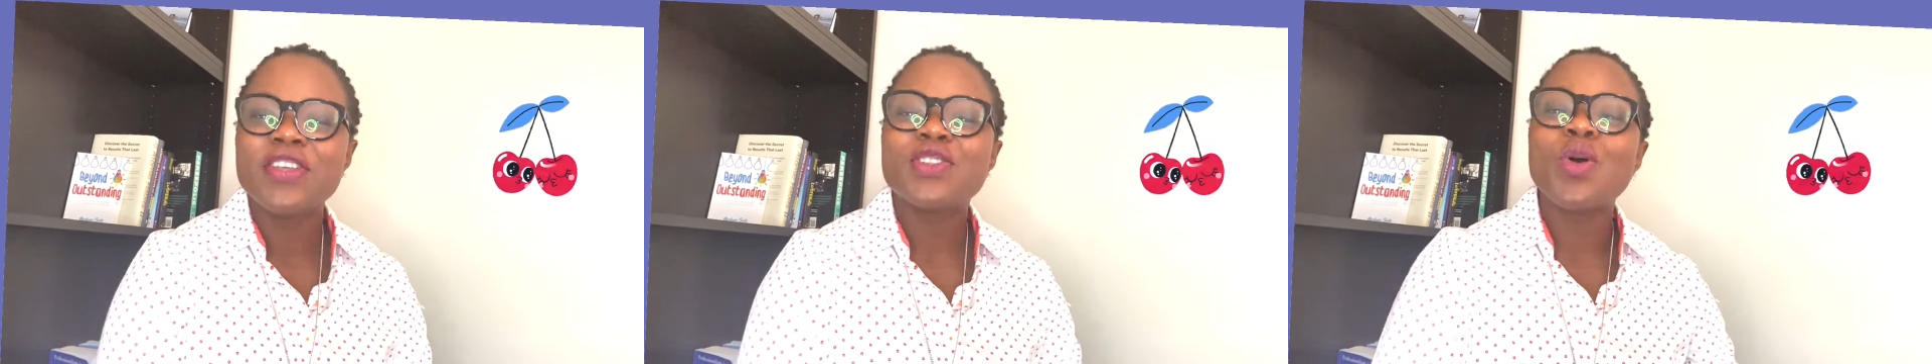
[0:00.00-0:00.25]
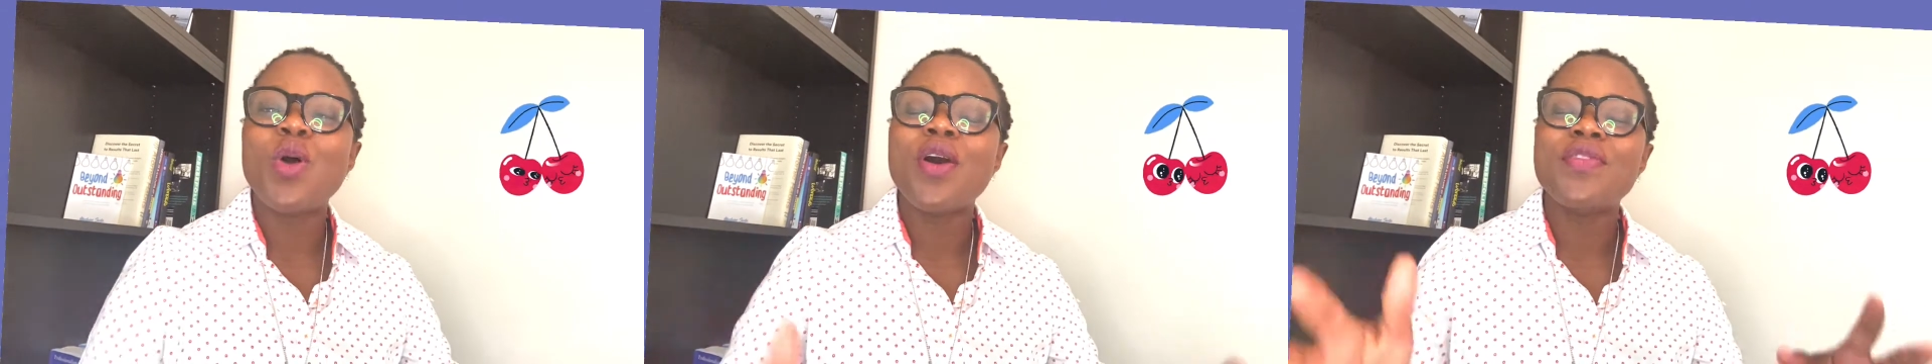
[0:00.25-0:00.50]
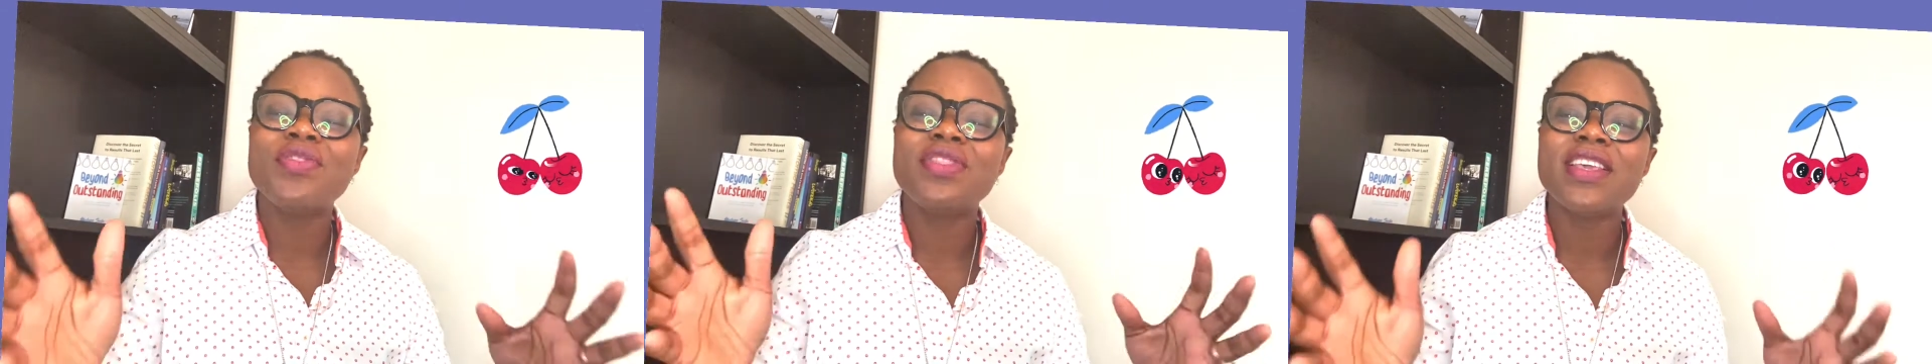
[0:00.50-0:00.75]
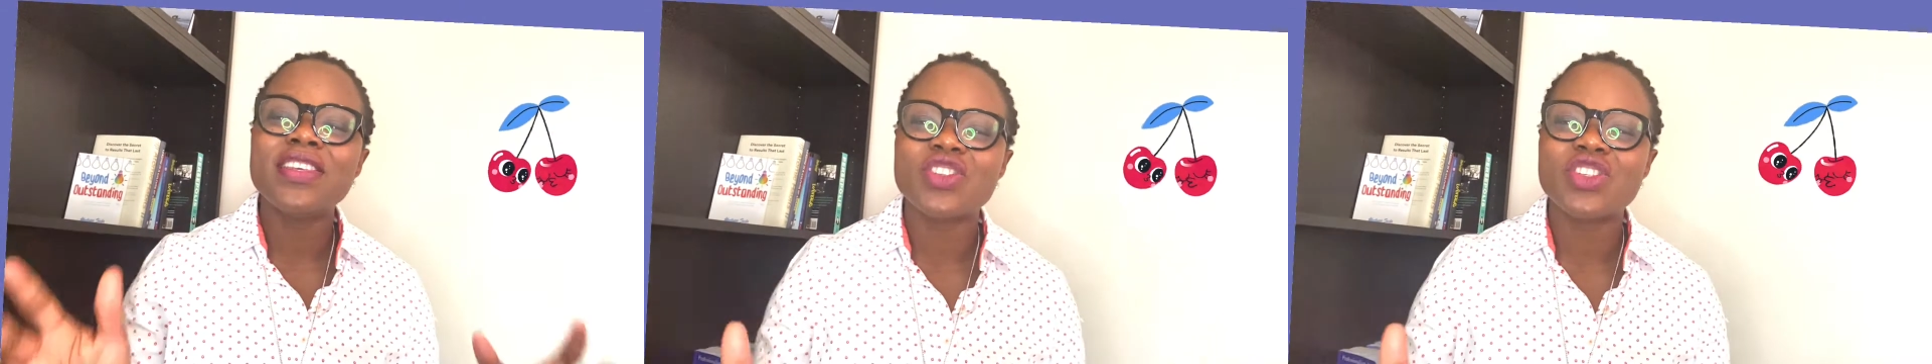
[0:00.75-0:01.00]
So on
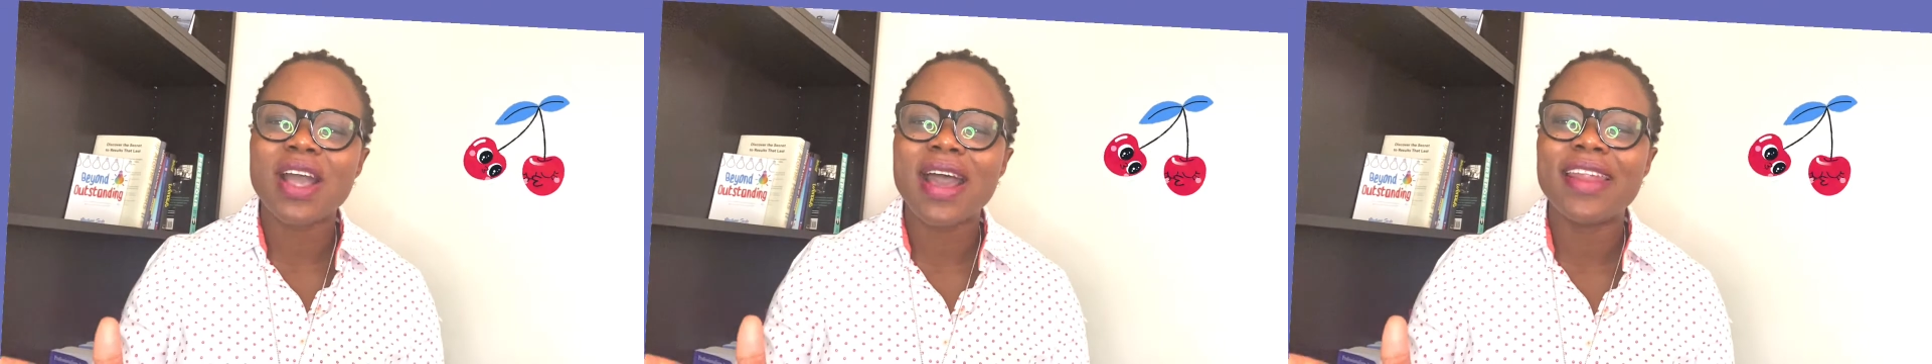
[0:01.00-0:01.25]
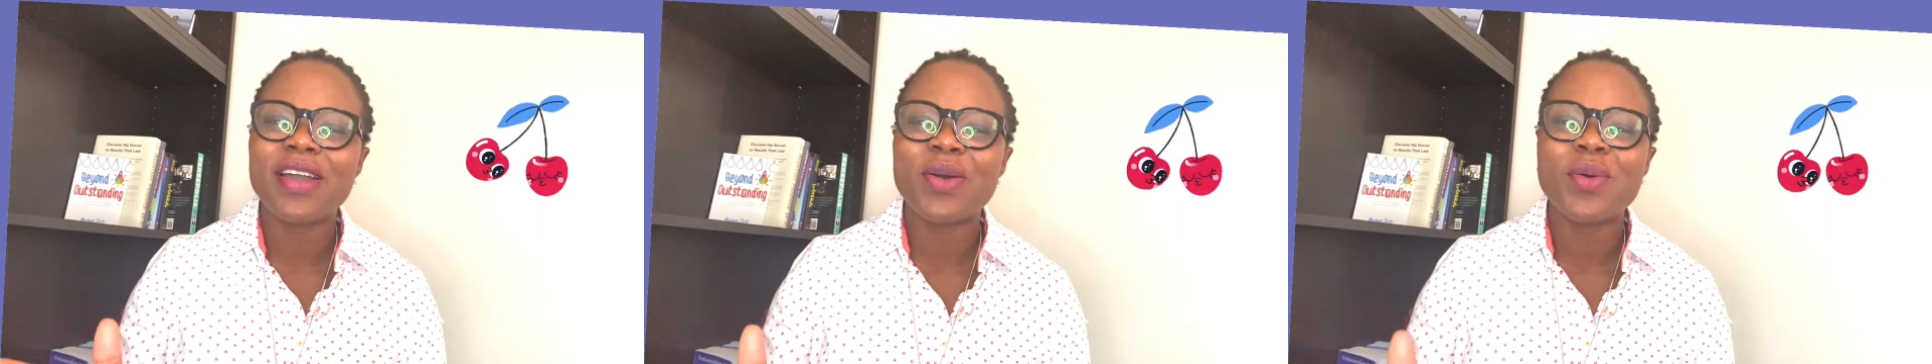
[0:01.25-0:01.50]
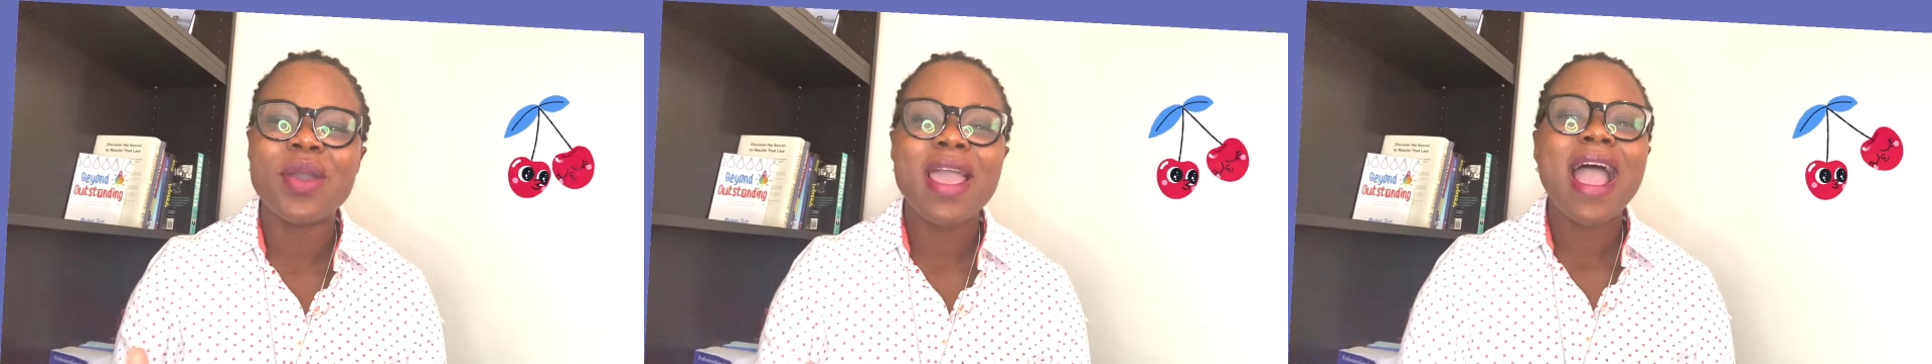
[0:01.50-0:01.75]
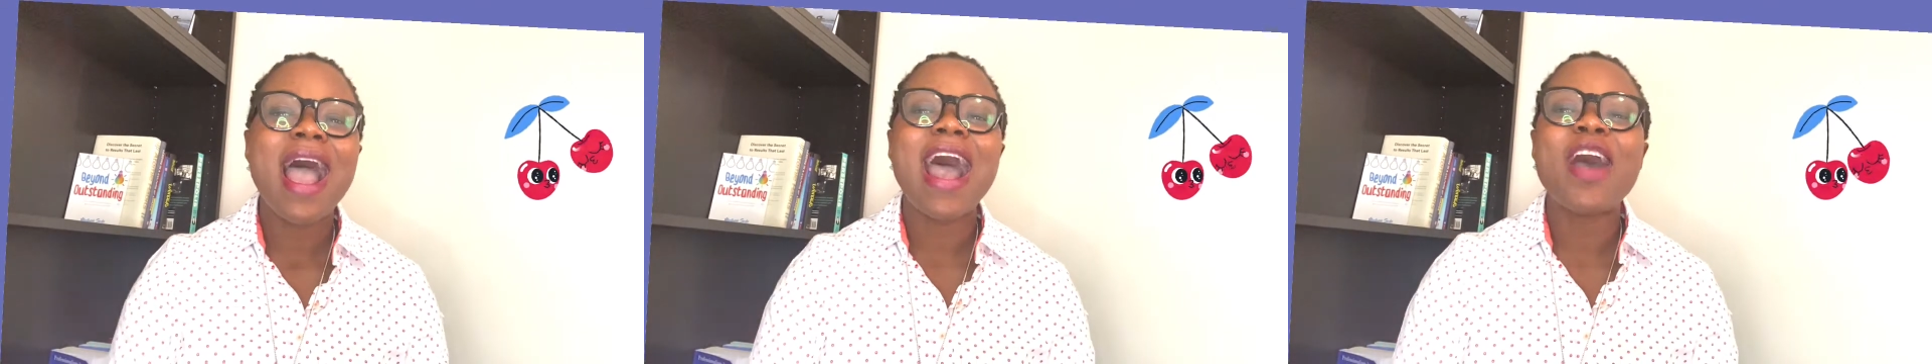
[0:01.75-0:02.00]
this channel,
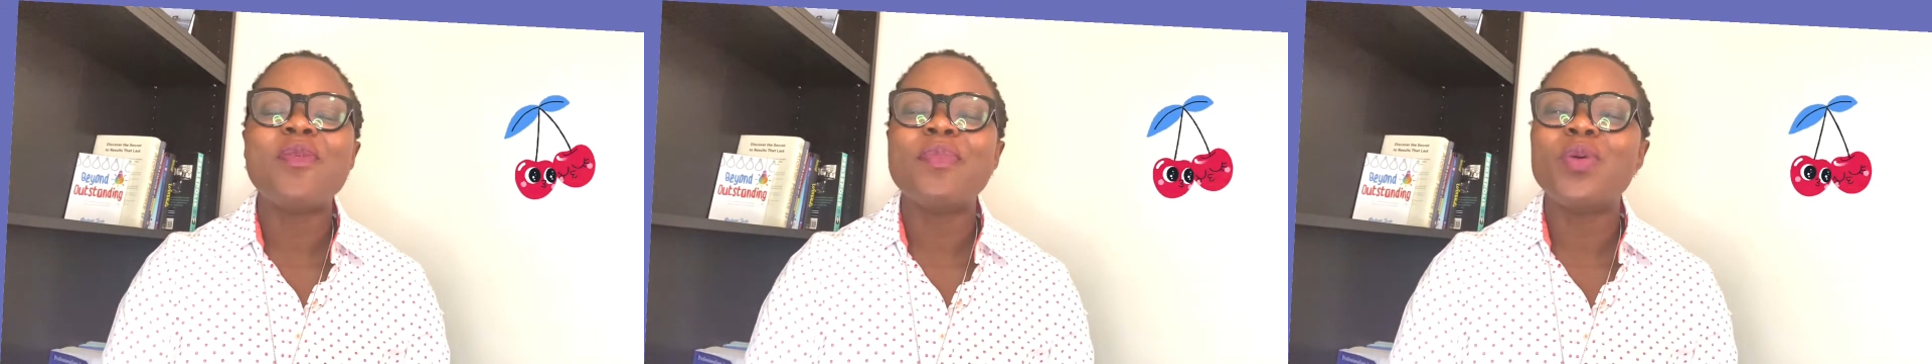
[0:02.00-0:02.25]
I'll